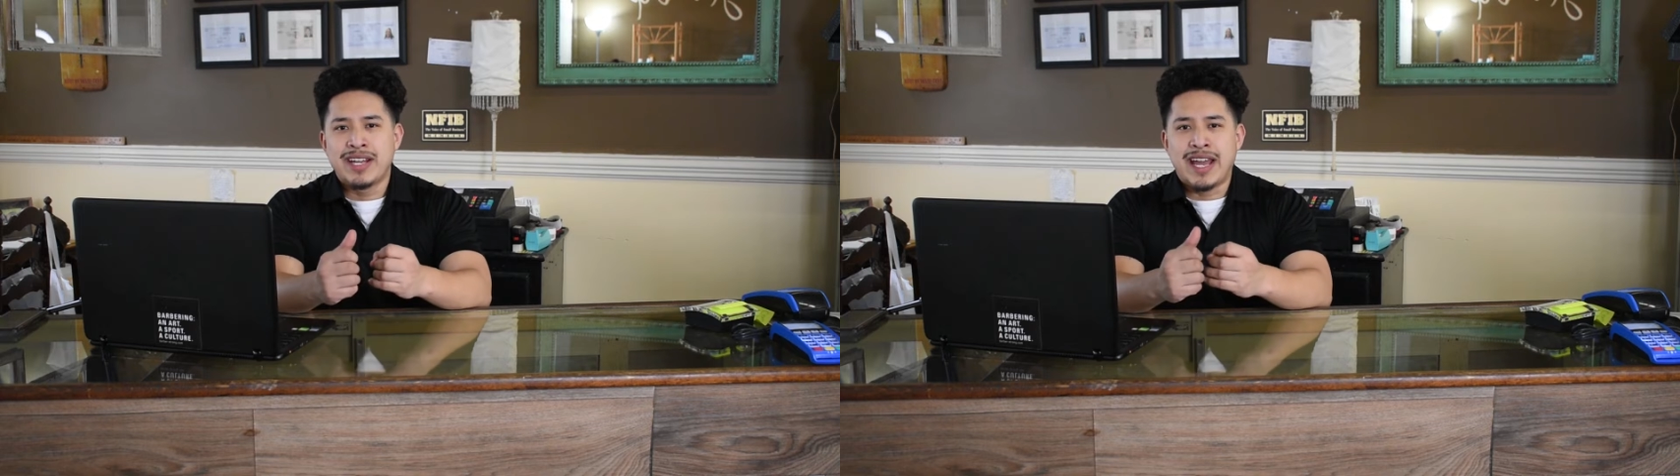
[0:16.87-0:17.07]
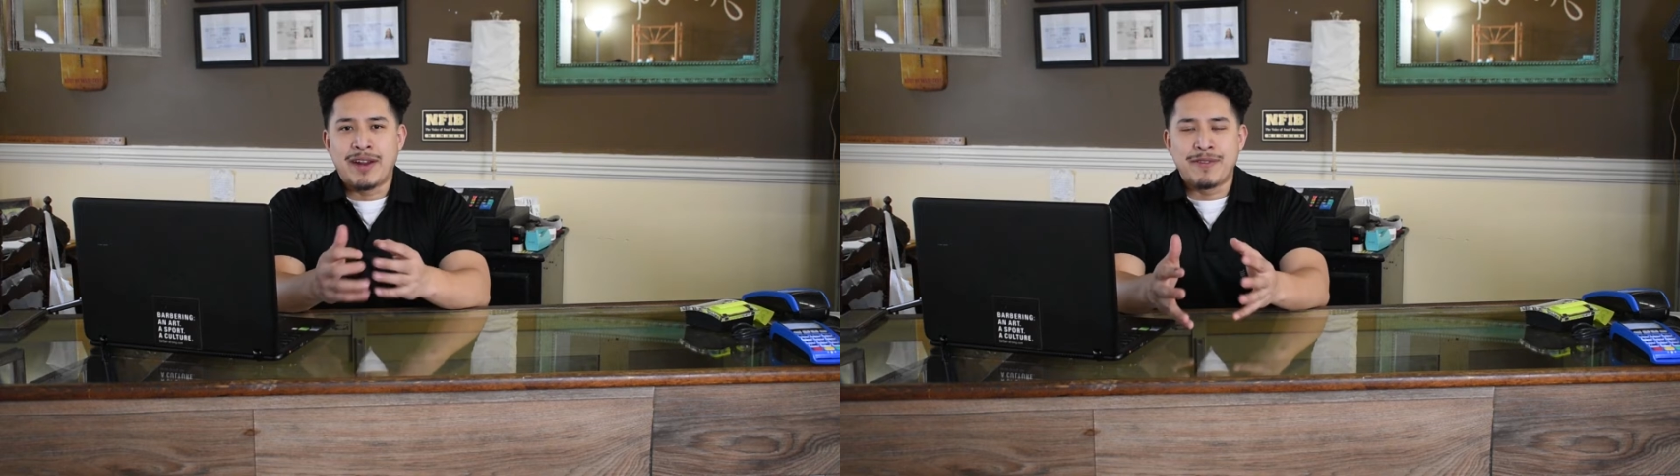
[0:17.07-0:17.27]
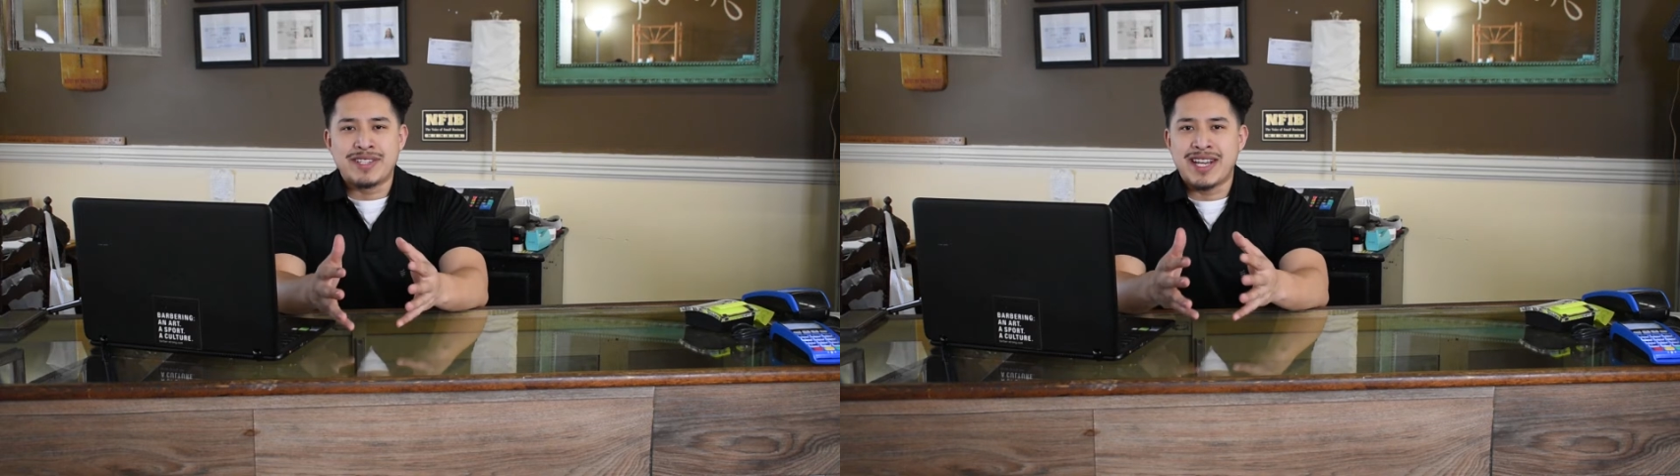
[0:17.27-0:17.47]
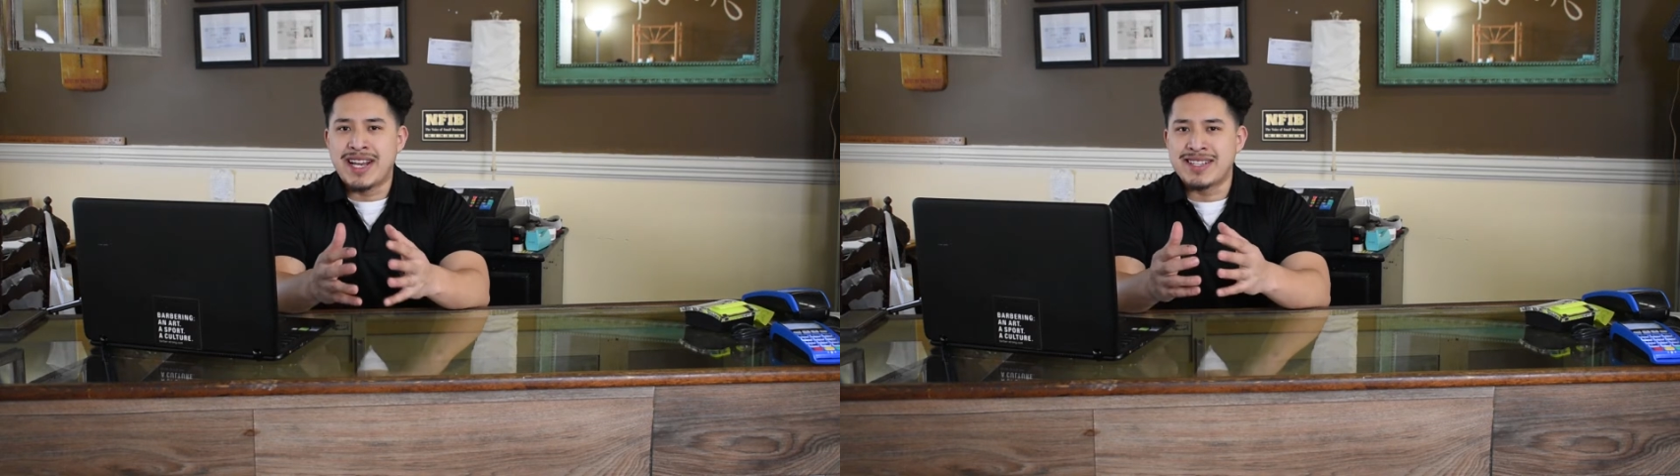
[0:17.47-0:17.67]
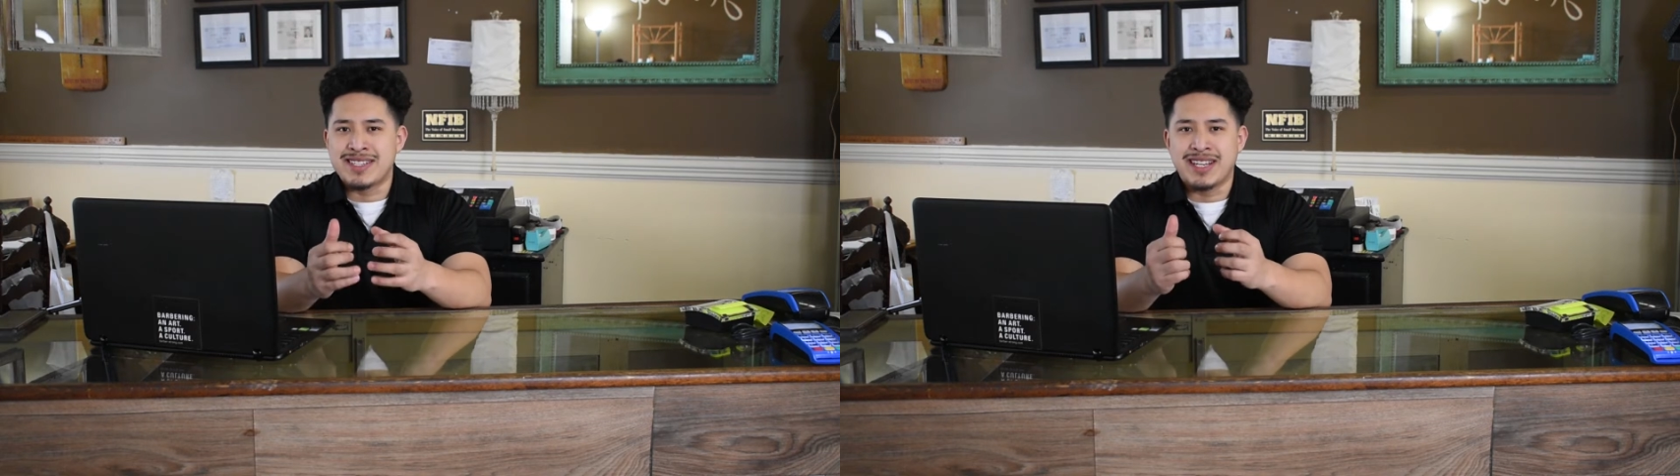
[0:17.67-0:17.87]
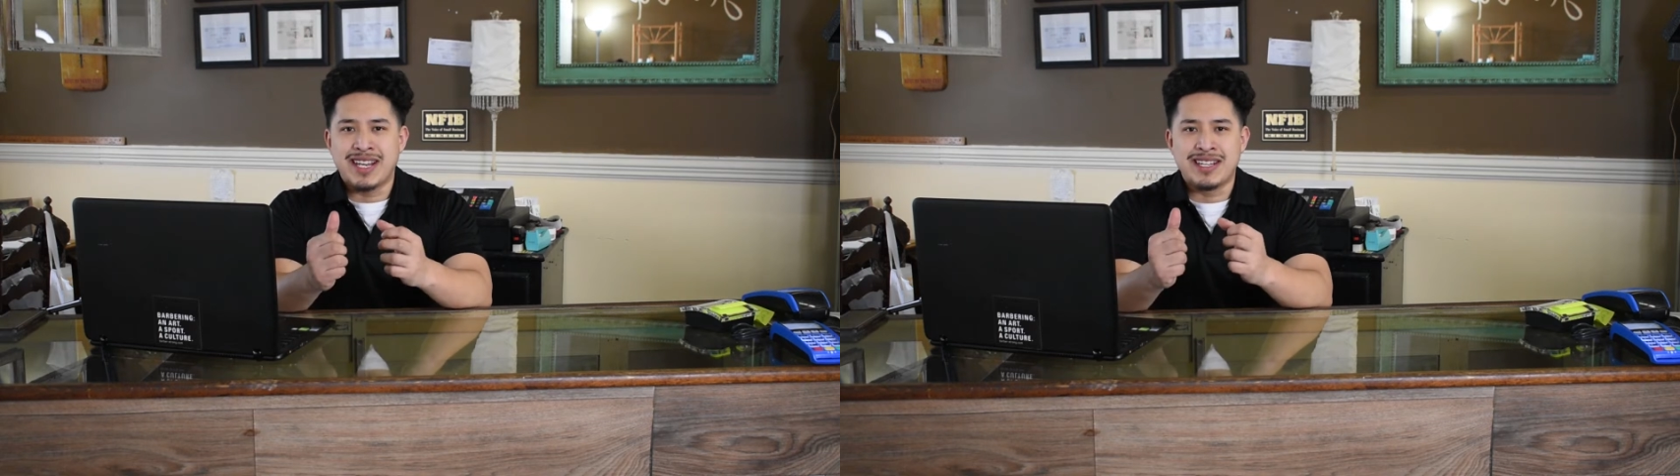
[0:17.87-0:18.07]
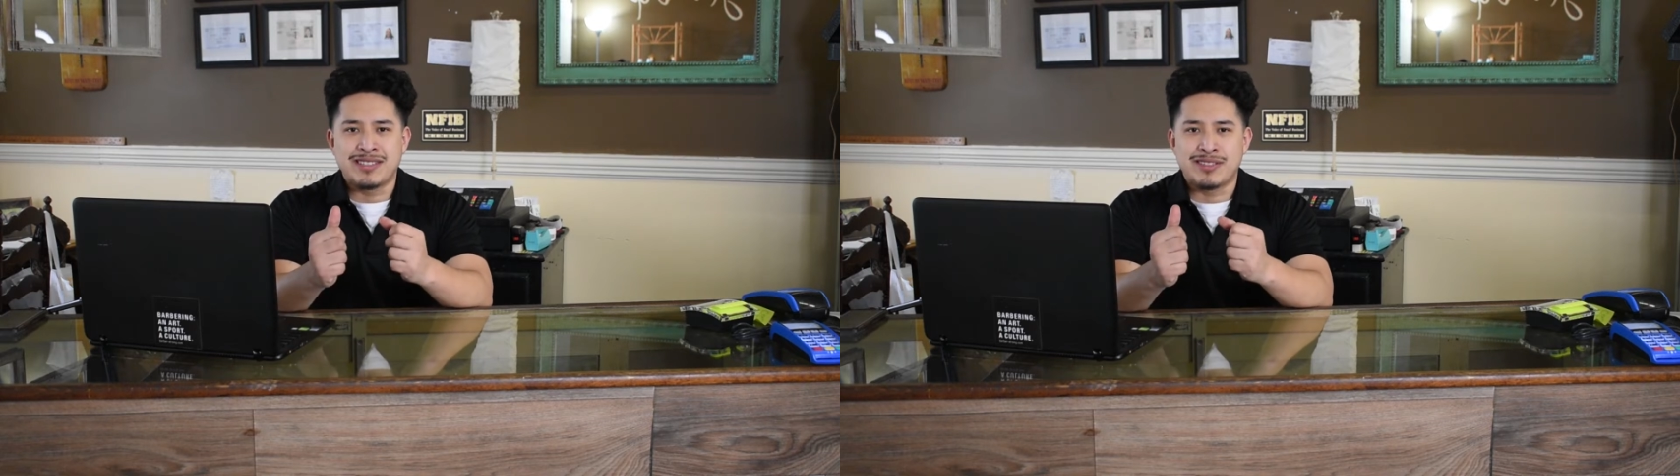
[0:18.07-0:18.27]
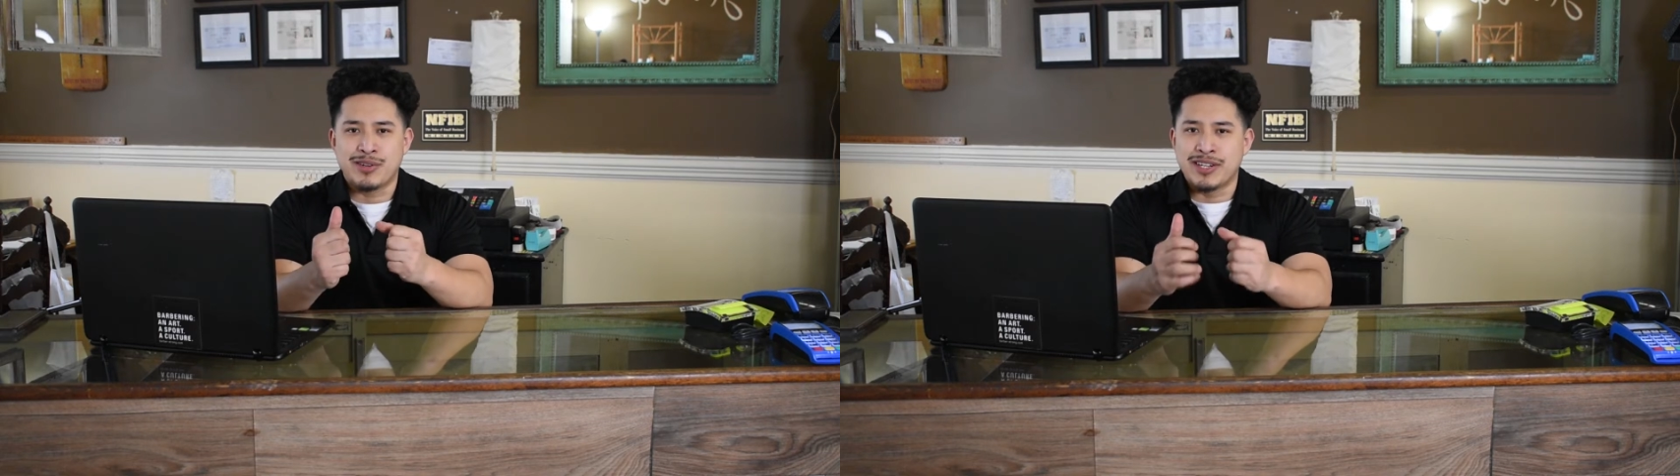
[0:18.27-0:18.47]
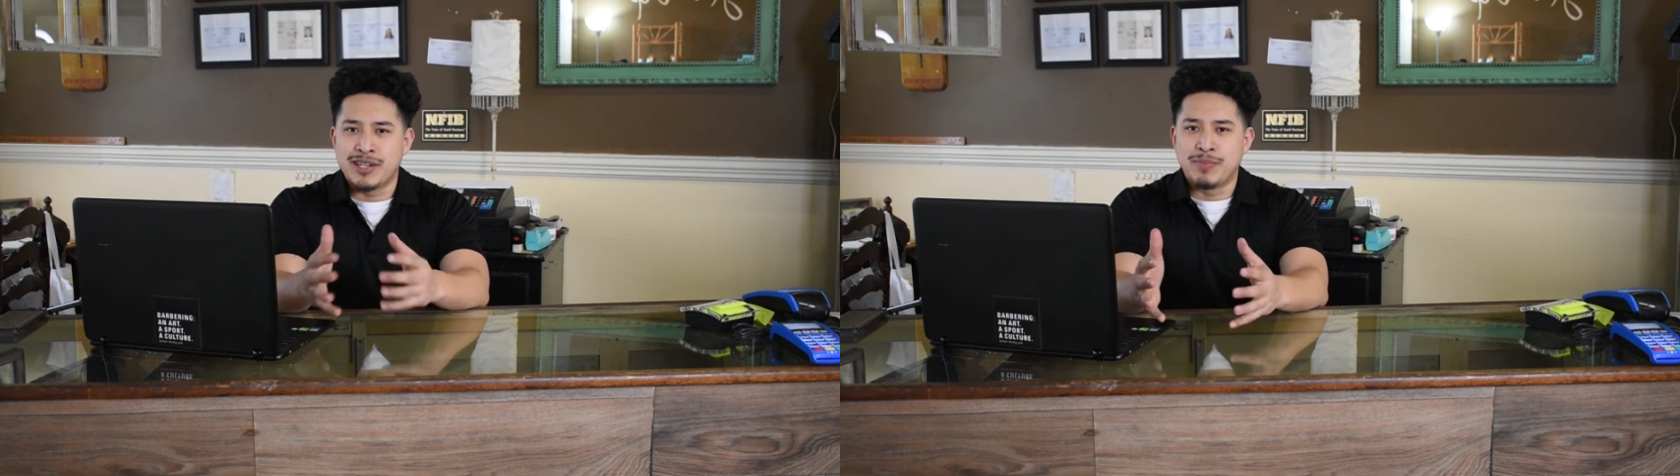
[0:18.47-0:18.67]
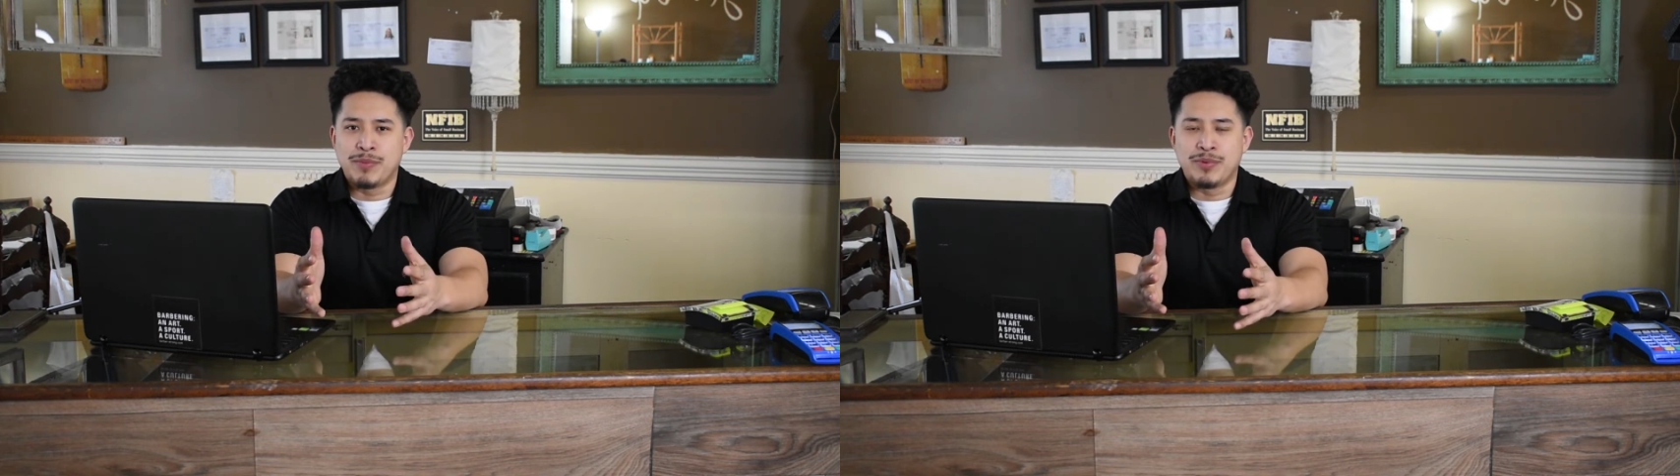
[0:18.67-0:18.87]
advertising and to start
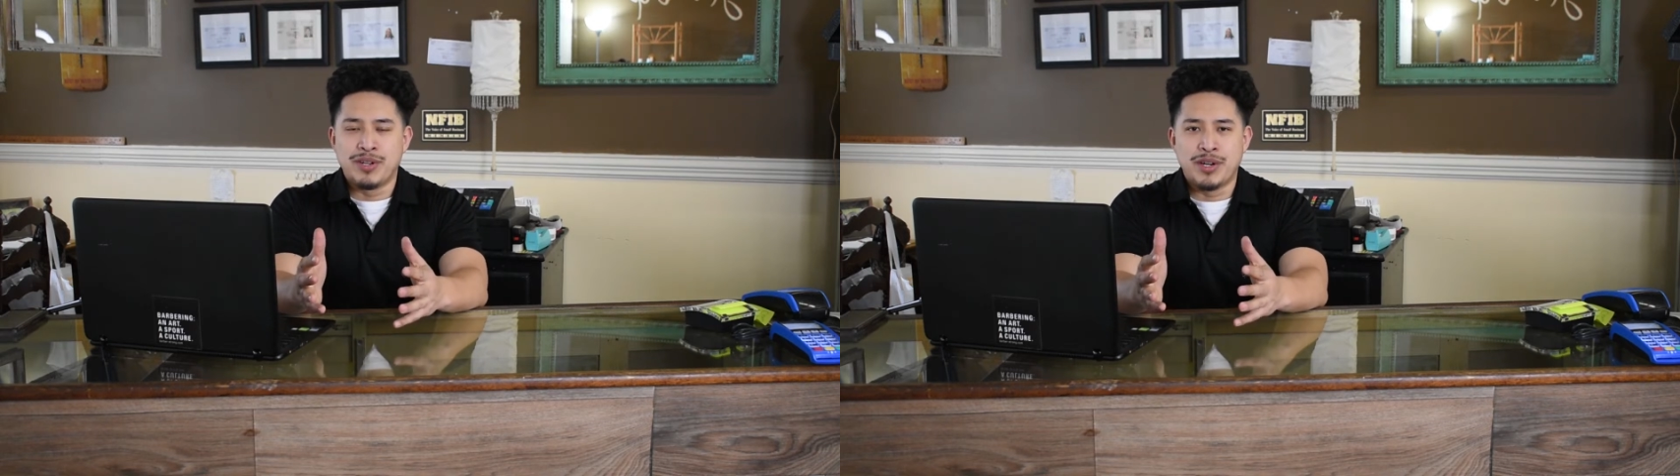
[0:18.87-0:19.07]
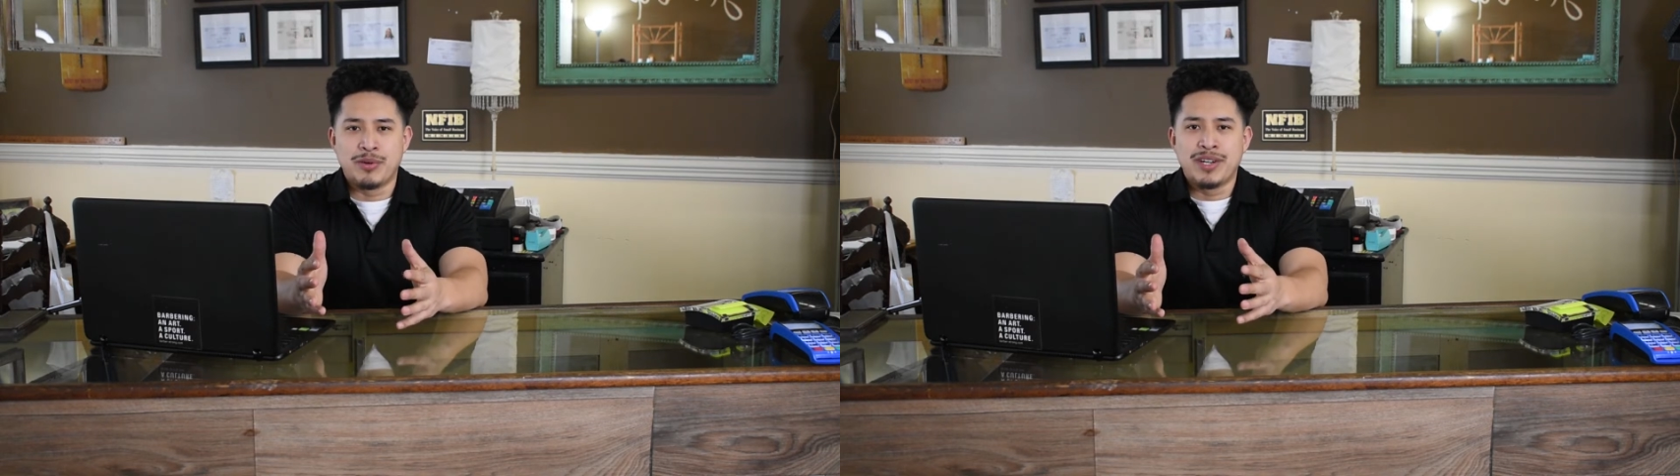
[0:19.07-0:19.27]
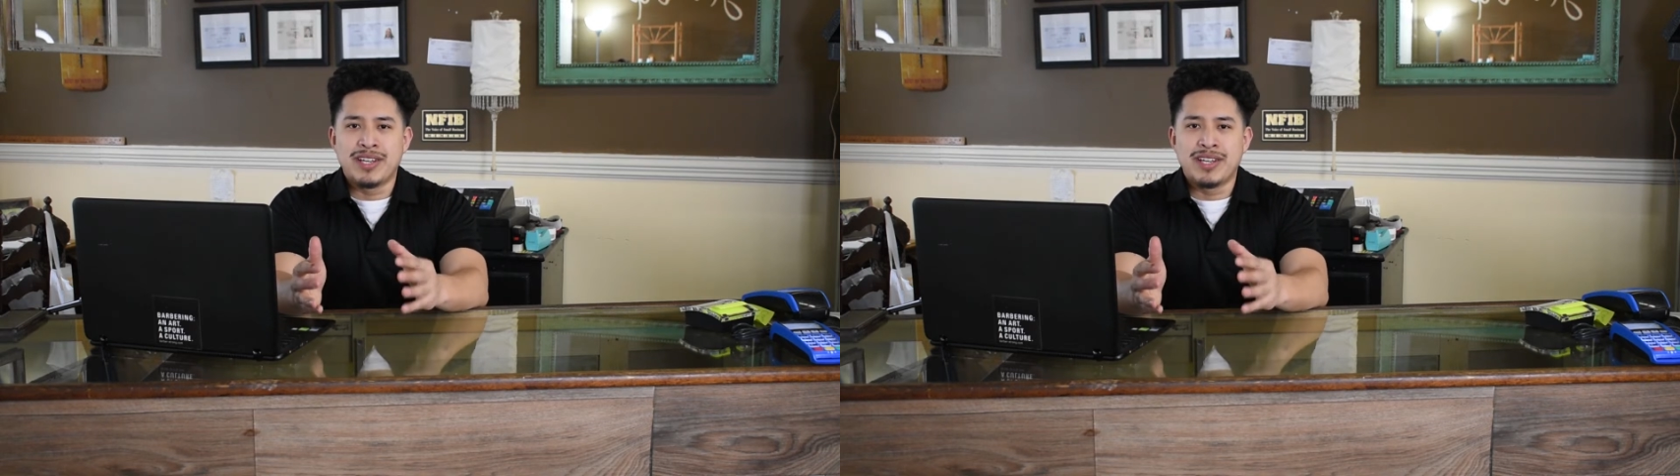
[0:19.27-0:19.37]
letting people know.